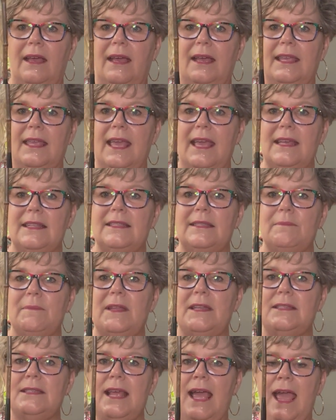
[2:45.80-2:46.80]
Okay, it's
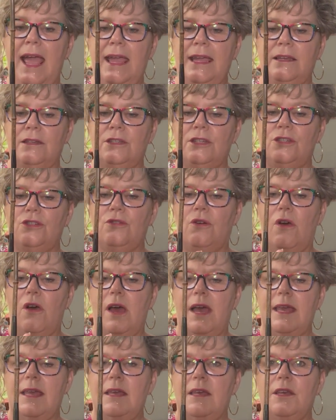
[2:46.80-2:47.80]
meant to hang to
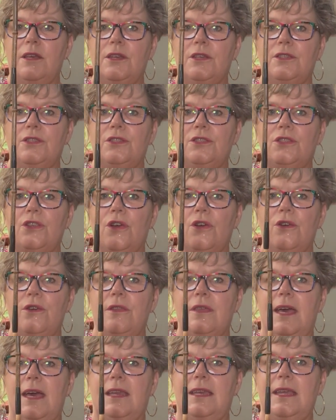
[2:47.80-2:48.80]
dry so
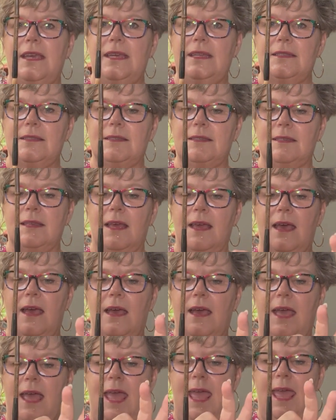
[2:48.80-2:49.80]
that its
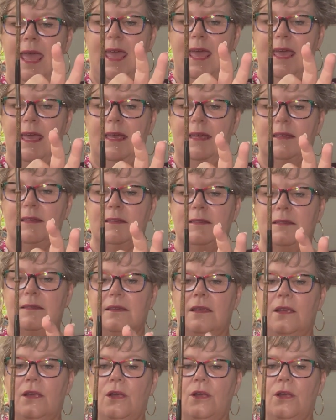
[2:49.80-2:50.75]
hairs